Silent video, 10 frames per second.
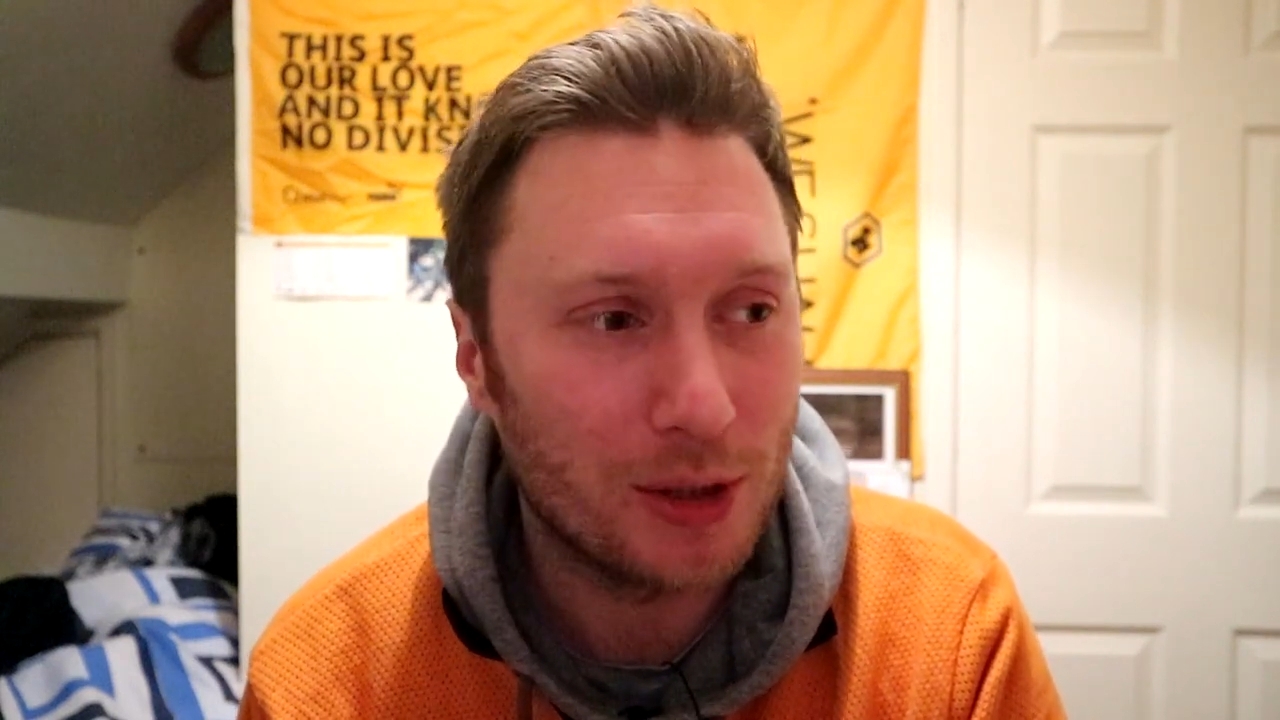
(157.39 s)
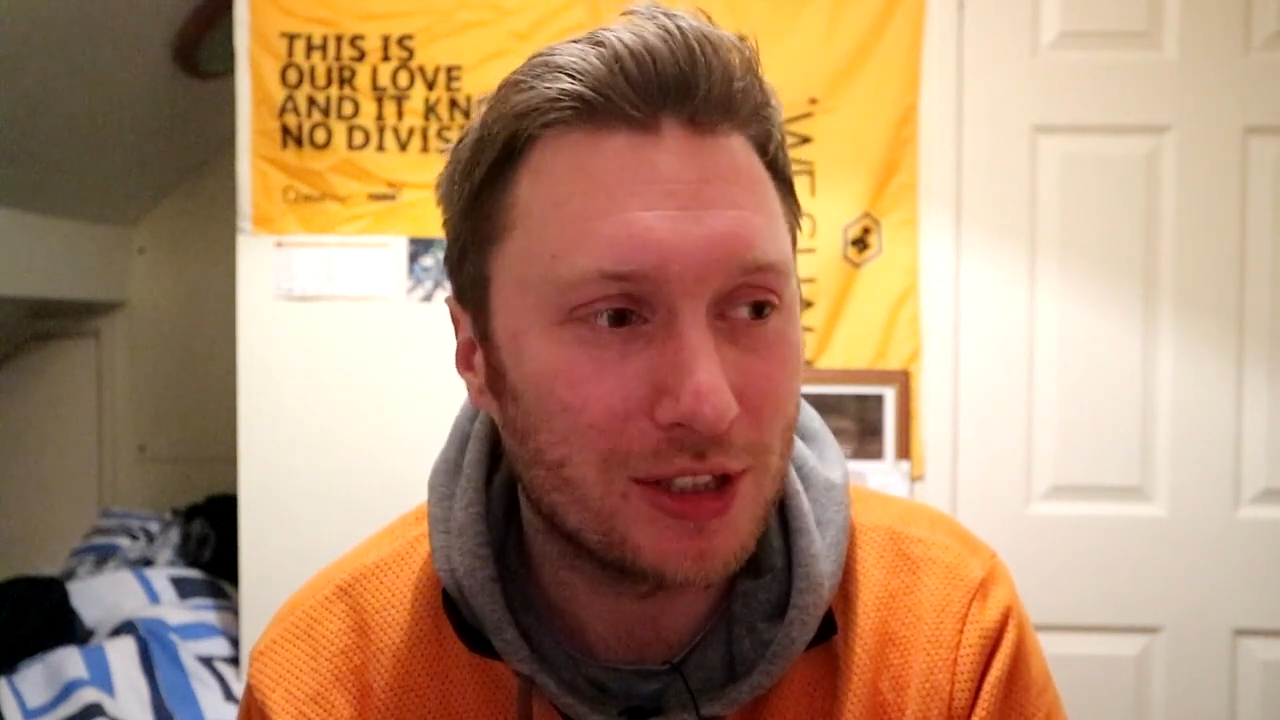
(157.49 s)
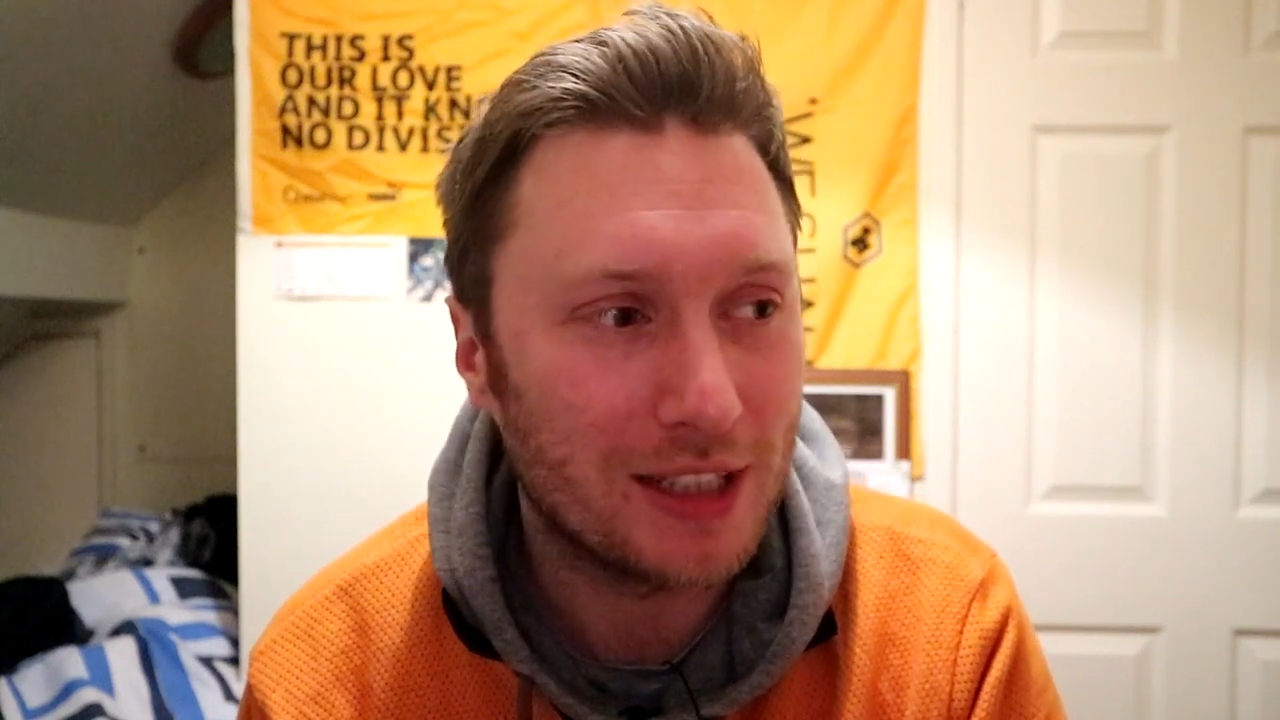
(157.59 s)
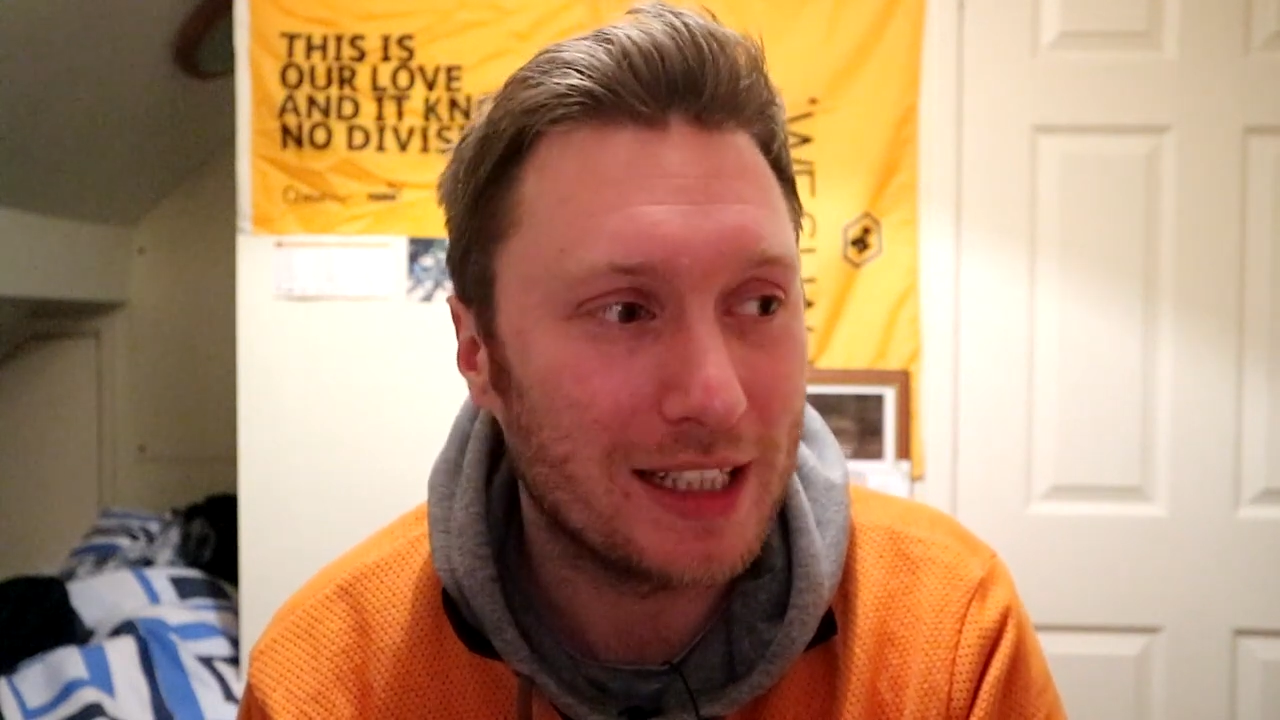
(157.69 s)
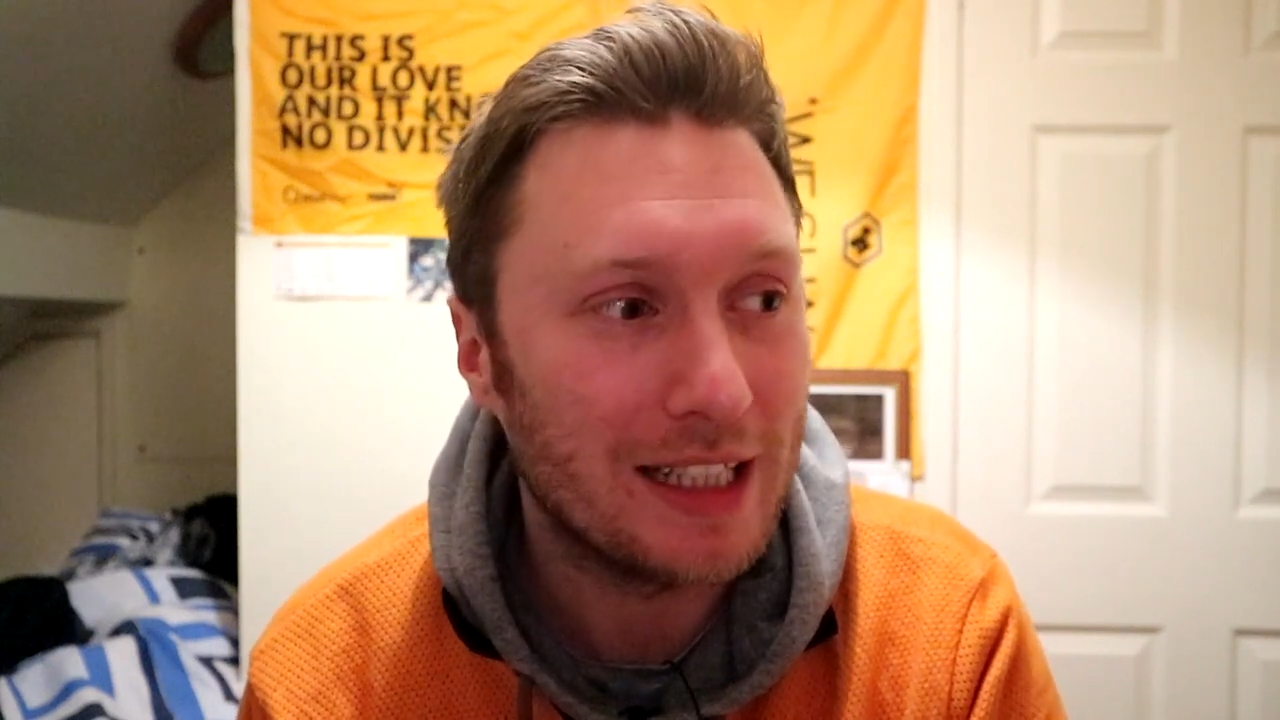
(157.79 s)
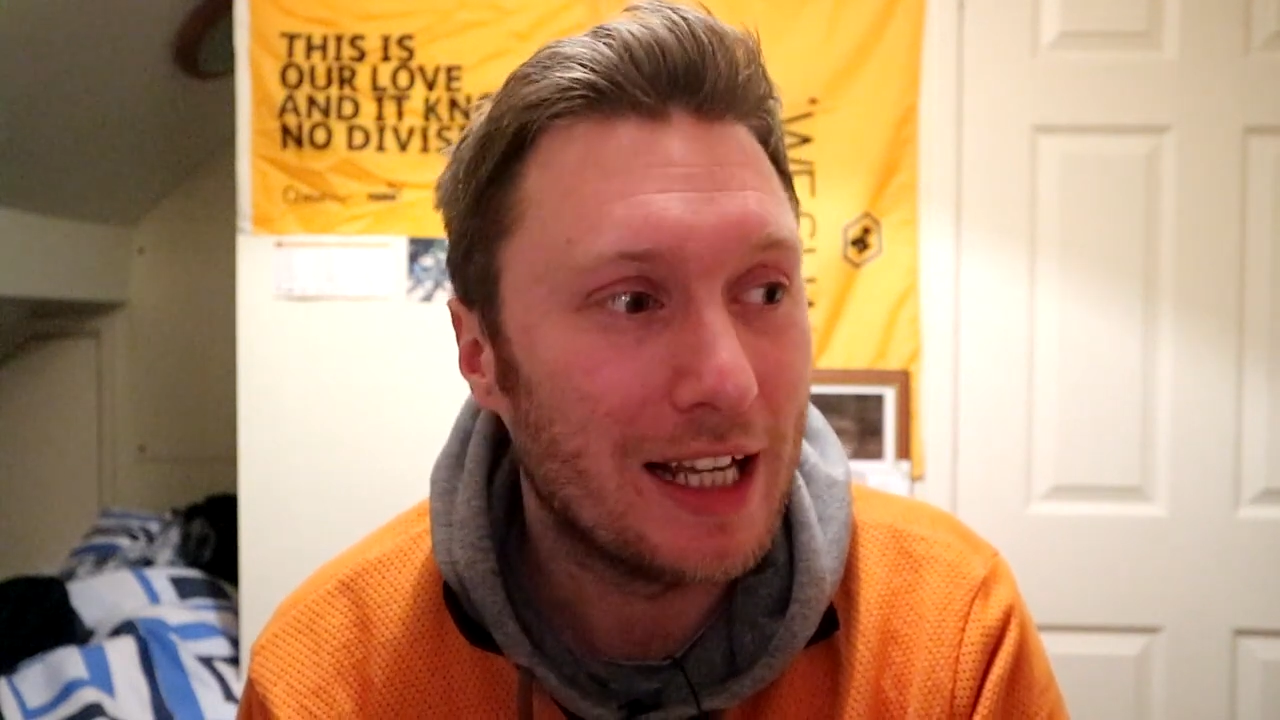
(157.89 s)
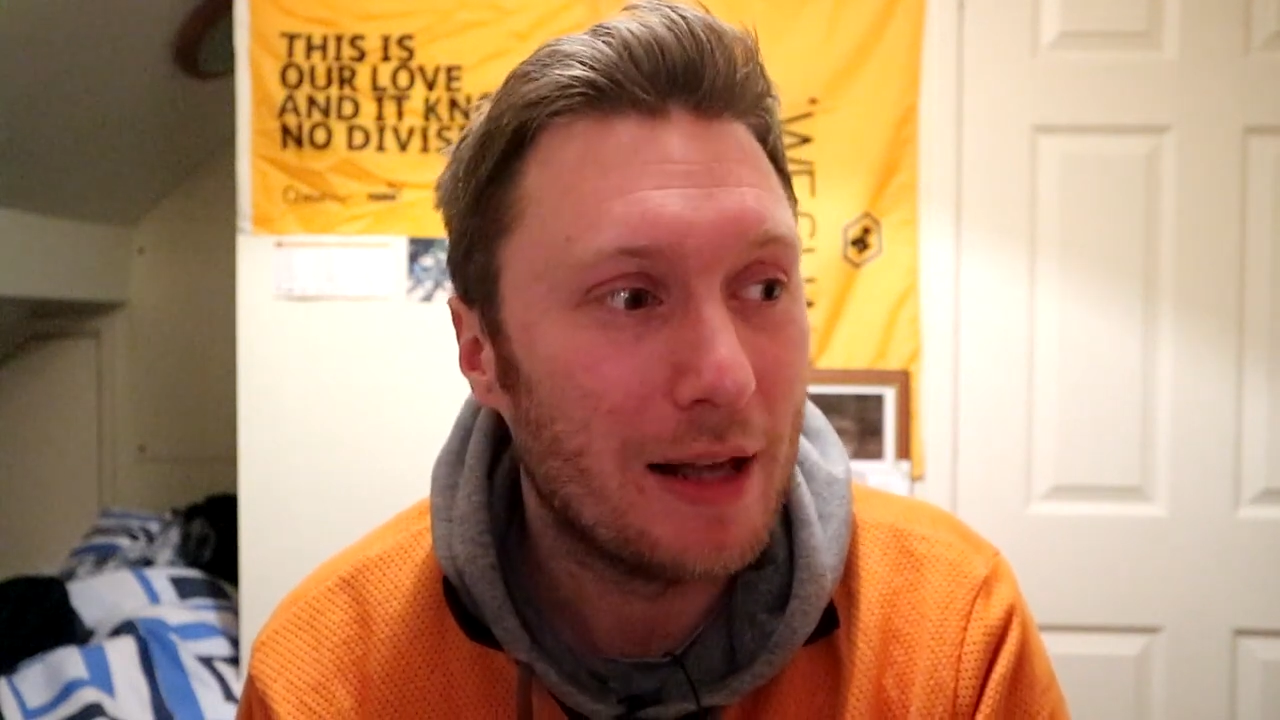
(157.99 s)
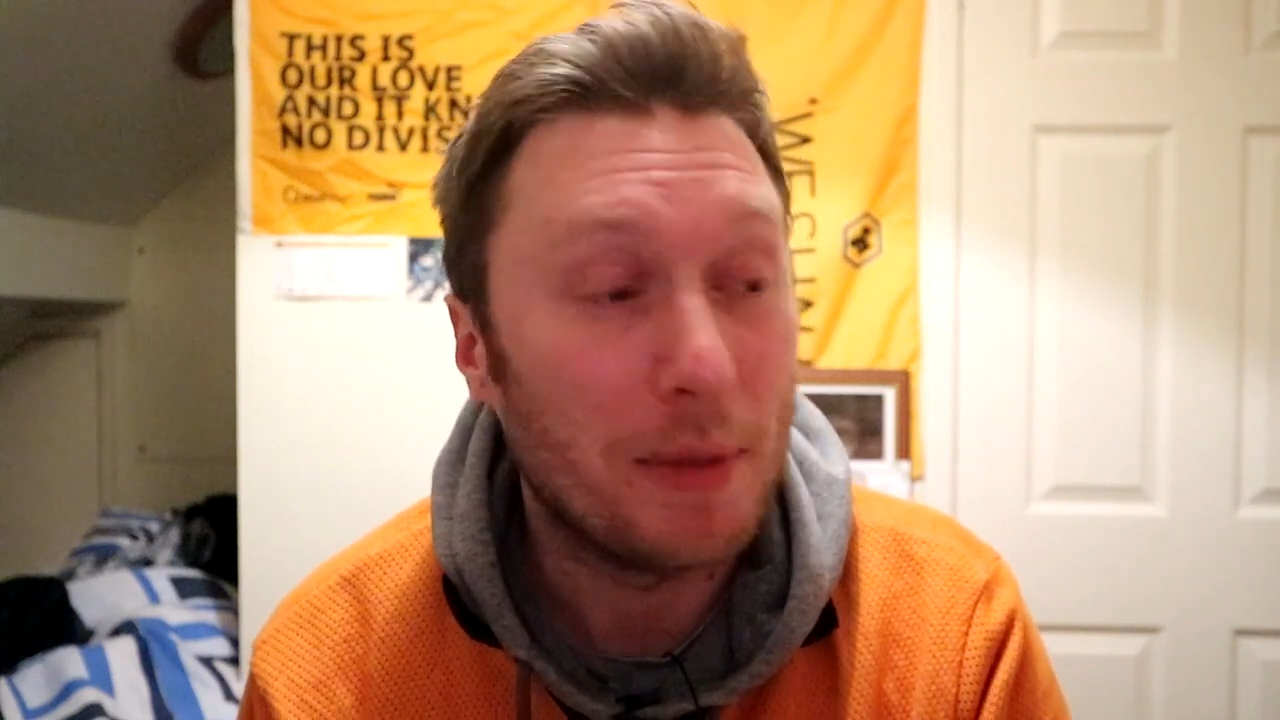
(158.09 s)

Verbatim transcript: personally,